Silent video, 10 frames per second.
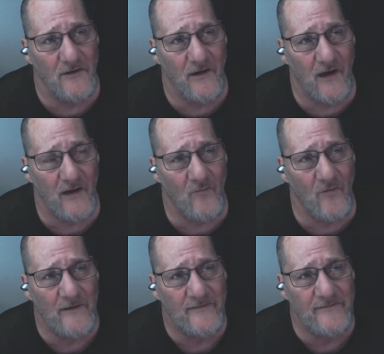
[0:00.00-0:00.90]
I don't
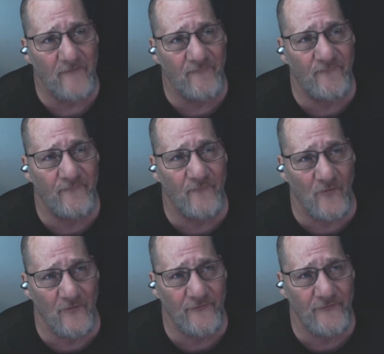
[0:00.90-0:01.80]
want to say
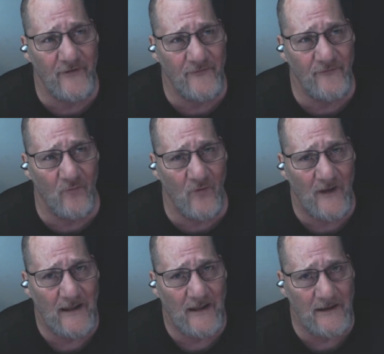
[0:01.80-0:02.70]
forced his
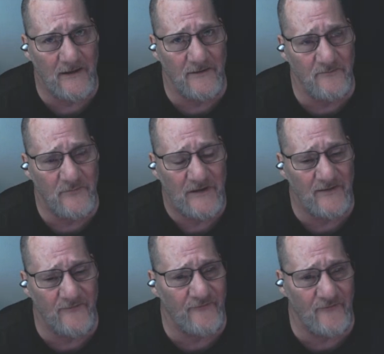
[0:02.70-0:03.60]
way in,
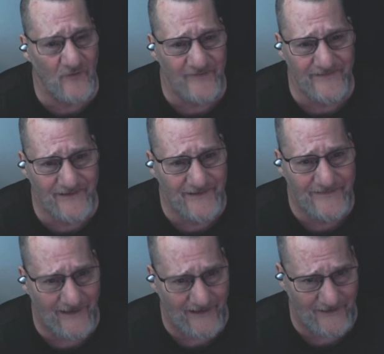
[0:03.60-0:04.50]
because she wasn't going
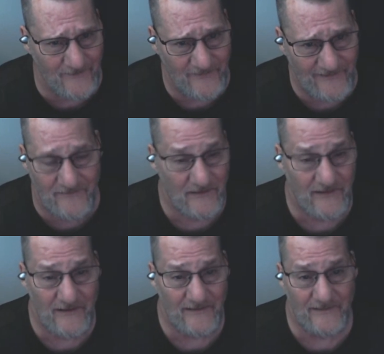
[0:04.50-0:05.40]
to take him. She
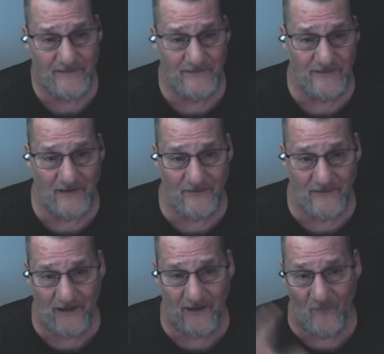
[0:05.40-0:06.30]
was like,
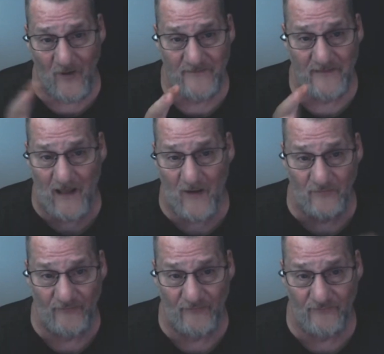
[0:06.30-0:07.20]
okay, watch the
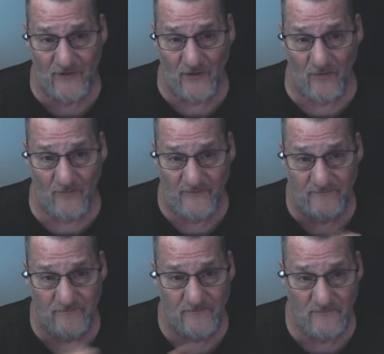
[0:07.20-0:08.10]
house, just
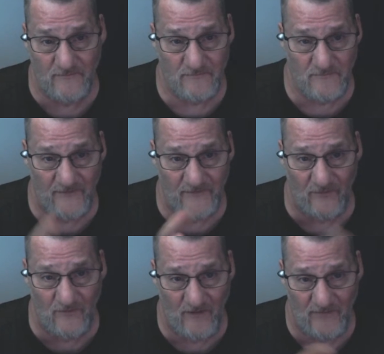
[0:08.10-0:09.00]
make
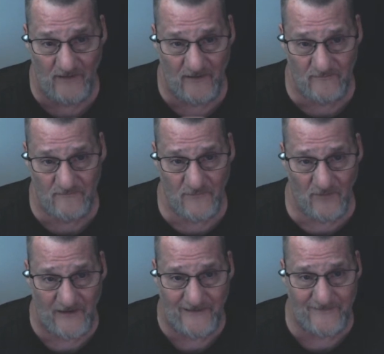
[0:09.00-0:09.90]
sure
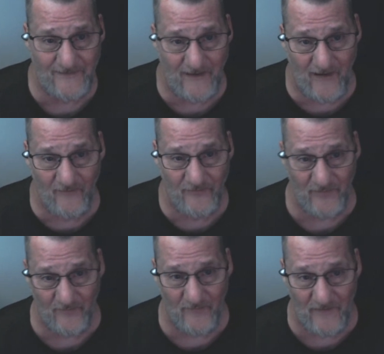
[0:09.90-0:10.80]
nobody gets in the house,
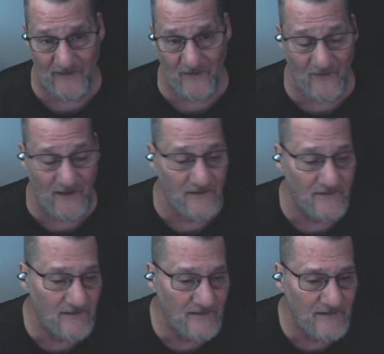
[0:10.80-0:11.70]
blah, blah, blah, and all that.
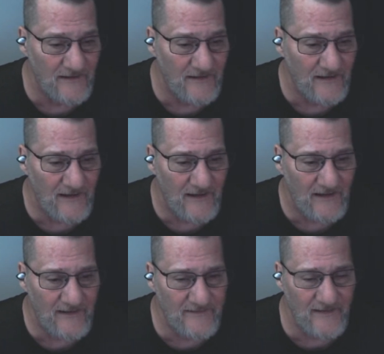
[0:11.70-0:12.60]

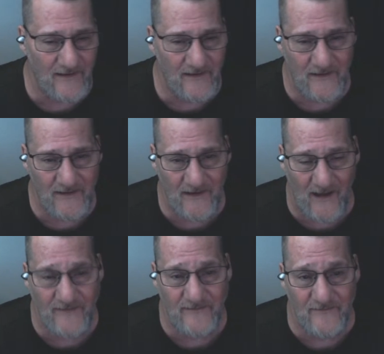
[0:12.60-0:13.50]
And he
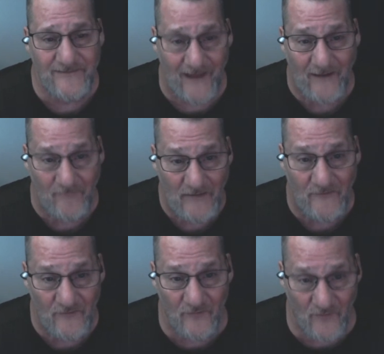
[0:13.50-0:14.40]
asked her, take me
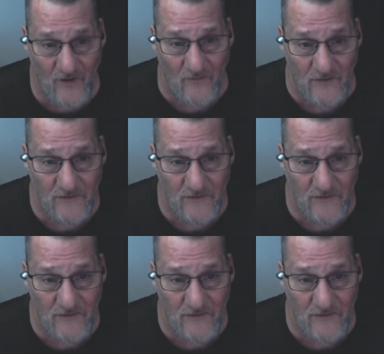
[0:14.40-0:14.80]
to the road.